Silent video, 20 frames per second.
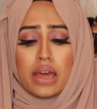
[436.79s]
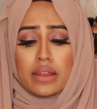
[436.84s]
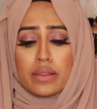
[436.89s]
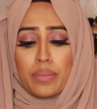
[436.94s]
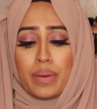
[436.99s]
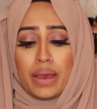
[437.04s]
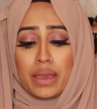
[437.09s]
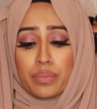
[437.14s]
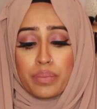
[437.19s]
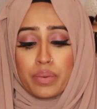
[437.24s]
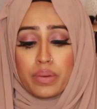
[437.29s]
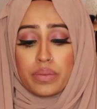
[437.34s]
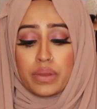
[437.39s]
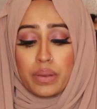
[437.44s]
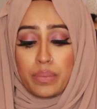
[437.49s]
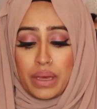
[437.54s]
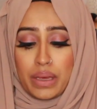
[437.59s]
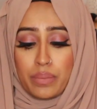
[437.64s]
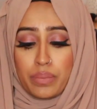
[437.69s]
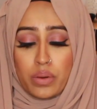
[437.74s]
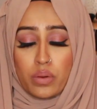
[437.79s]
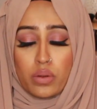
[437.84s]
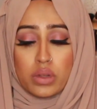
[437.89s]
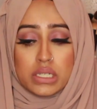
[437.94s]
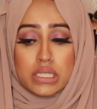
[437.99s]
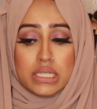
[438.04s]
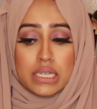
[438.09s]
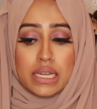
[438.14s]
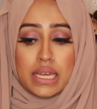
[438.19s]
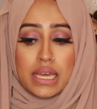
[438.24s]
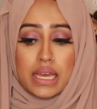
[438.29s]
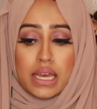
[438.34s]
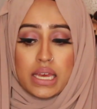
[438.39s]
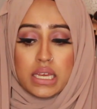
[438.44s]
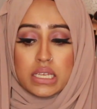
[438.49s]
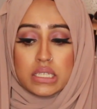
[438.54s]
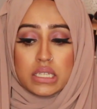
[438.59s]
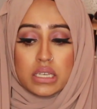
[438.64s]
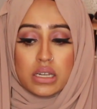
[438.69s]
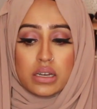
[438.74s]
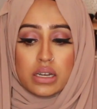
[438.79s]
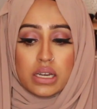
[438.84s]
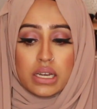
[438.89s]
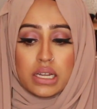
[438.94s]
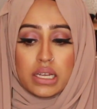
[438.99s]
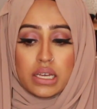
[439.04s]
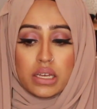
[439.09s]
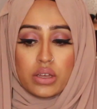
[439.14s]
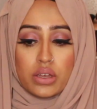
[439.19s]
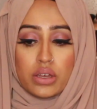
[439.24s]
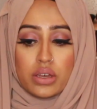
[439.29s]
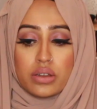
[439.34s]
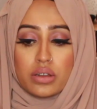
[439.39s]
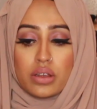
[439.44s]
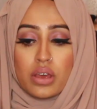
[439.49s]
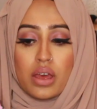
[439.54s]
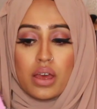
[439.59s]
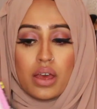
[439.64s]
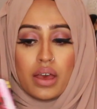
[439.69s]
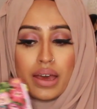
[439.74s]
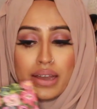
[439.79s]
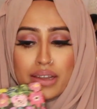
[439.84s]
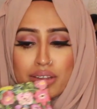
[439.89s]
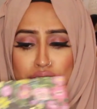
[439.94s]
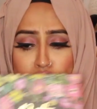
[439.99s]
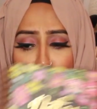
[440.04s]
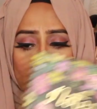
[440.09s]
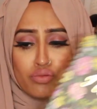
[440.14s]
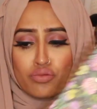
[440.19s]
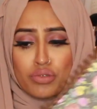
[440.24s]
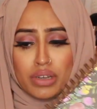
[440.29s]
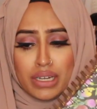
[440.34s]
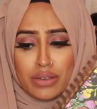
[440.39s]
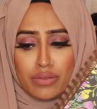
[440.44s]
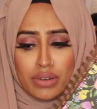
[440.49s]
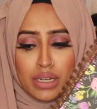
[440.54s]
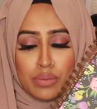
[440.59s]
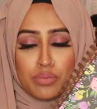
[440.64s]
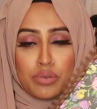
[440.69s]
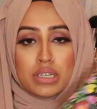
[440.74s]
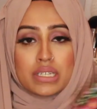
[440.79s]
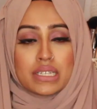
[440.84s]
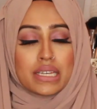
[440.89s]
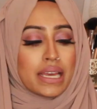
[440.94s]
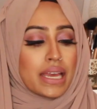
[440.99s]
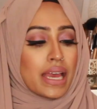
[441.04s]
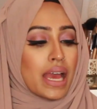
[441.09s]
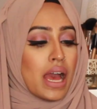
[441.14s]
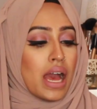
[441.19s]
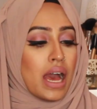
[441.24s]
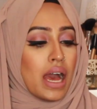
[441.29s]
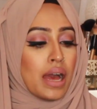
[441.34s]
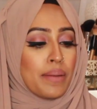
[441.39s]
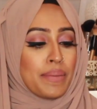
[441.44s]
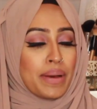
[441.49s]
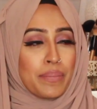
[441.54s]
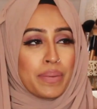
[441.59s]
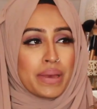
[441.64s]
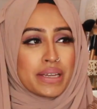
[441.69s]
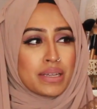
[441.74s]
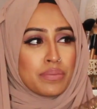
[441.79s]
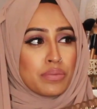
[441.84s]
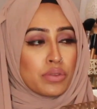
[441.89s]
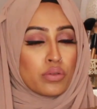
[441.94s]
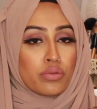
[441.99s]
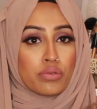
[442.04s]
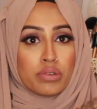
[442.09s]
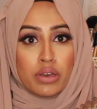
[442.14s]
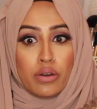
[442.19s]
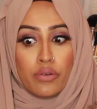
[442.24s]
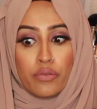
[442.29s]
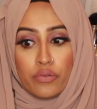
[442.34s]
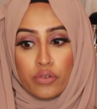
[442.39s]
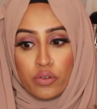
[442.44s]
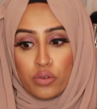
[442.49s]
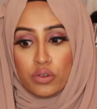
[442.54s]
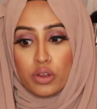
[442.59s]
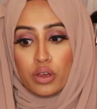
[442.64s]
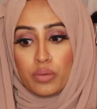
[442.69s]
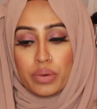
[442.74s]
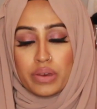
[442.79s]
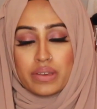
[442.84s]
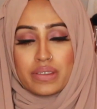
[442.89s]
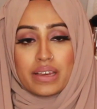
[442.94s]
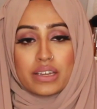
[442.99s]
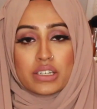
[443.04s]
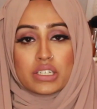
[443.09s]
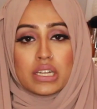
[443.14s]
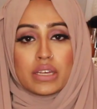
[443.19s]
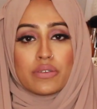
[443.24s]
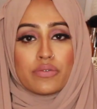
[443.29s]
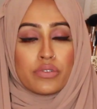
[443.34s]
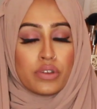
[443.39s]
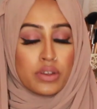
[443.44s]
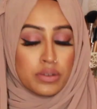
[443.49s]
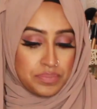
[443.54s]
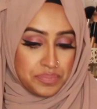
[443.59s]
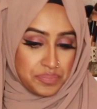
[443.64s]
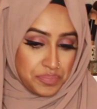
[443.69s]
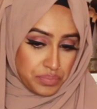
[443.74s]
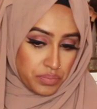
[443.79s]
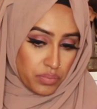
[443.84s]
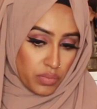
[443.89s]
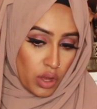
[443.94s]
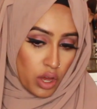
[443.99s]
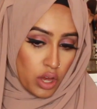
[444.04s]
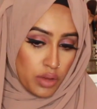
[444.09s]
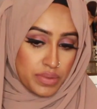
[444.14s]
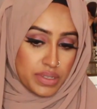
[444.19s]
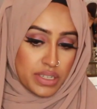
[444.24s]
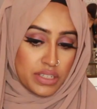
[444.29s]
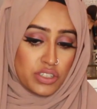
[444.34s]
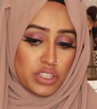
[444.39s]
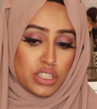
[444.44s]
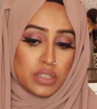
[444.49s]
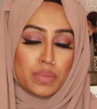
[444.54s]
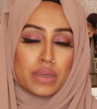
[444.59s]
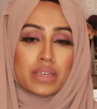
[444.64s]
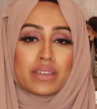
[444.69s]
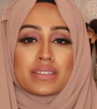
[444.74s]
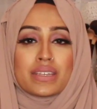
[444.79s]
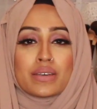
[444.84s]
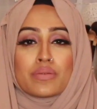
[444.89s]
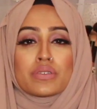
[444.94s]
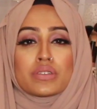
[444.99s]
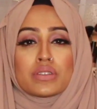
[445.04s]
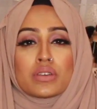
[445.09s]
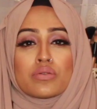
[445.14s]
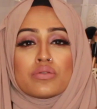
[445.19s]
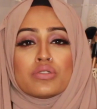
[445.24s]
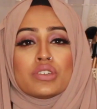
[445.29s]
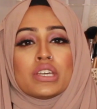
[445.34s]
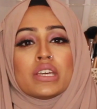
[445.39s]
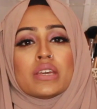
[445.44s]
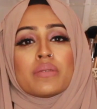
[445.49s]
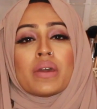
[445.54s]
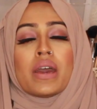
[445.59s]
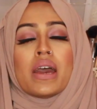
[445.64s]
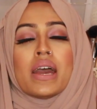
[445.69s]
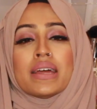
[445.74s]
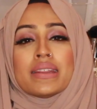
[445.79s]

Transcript: The paper quality in here is really good, and it's just really pretty. I picked up 3 or 4 notebooks actually from HomeSense just because they were so cheap.